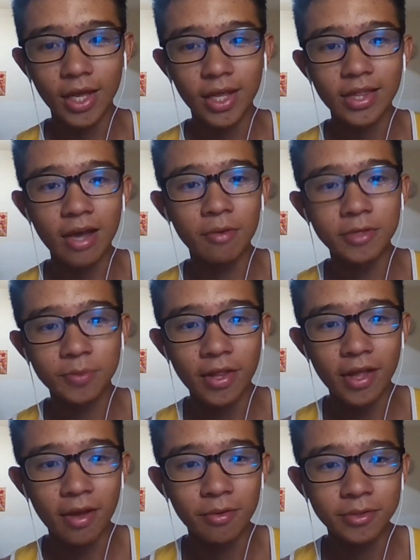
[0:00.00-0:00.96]
That was what
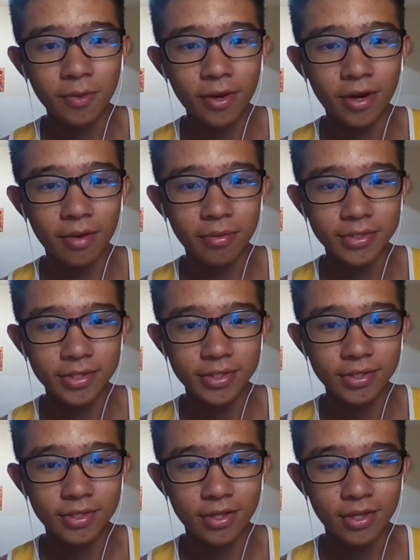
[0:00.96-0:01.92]
I was
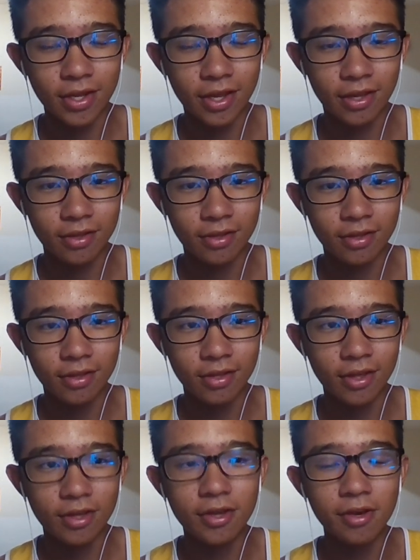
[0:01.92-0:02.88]
like
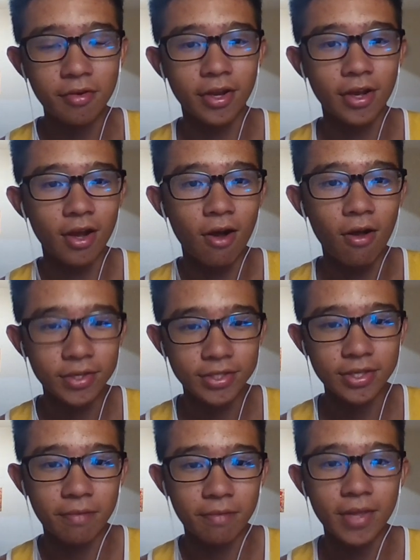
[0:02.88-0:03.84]
hearing all this
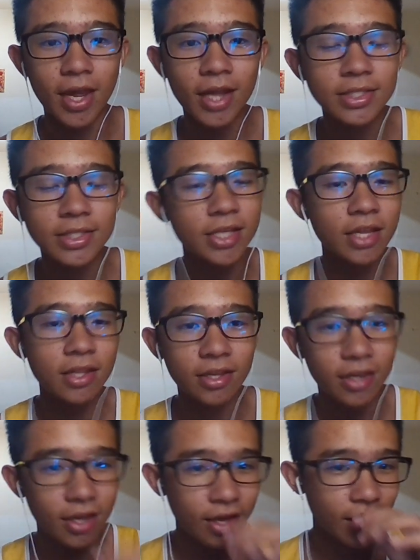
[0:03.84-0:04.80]
time. And then
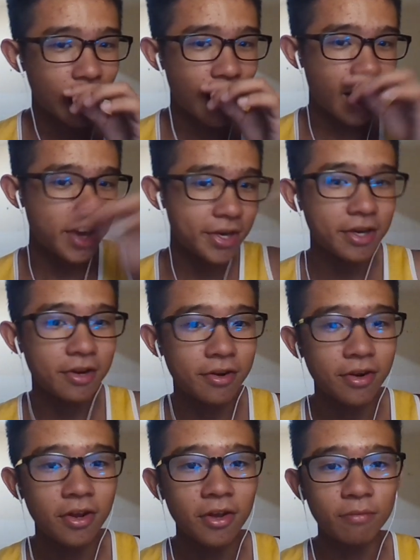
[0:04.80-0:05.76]
suddenly I hear
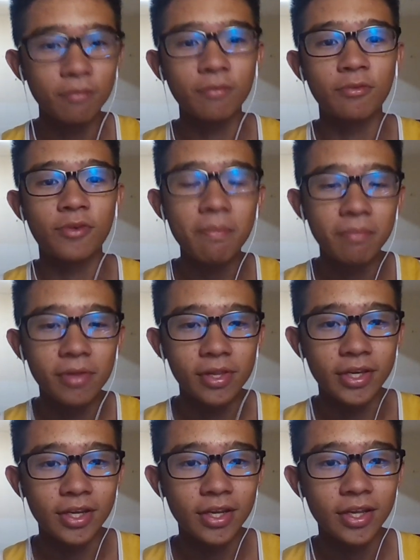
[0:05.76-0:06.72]

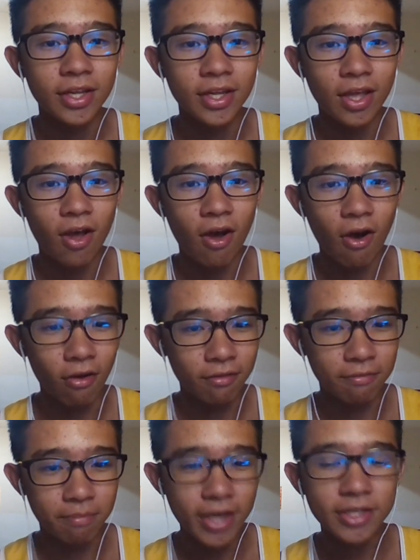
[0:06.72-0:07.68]
rumbling
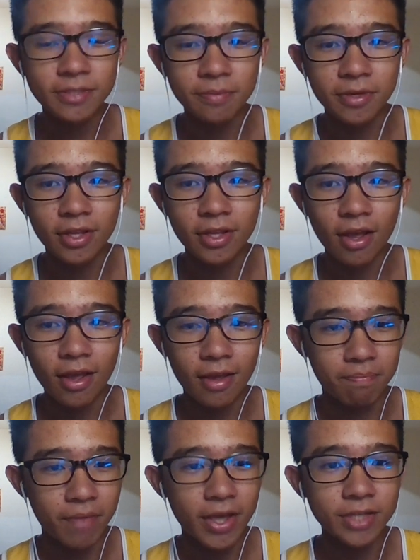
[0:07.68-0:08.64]
in basement
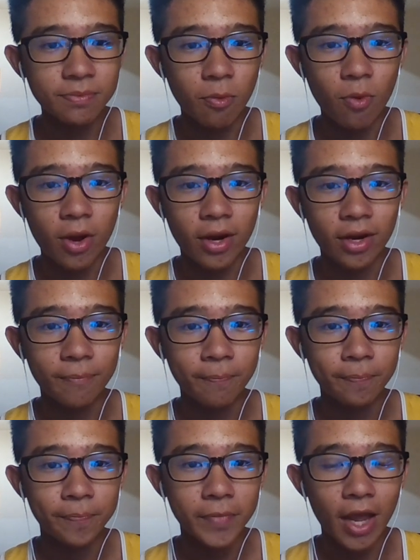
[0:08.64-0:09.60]
1. And
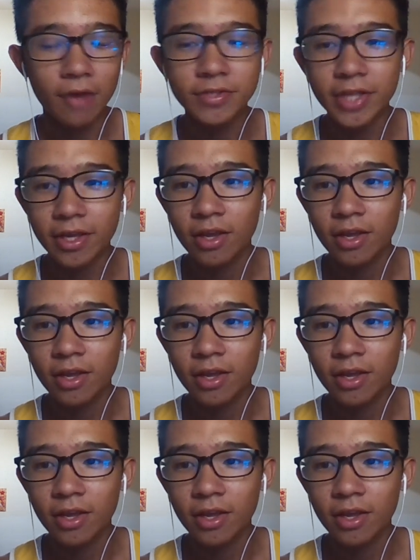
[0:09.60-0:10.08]
I was like,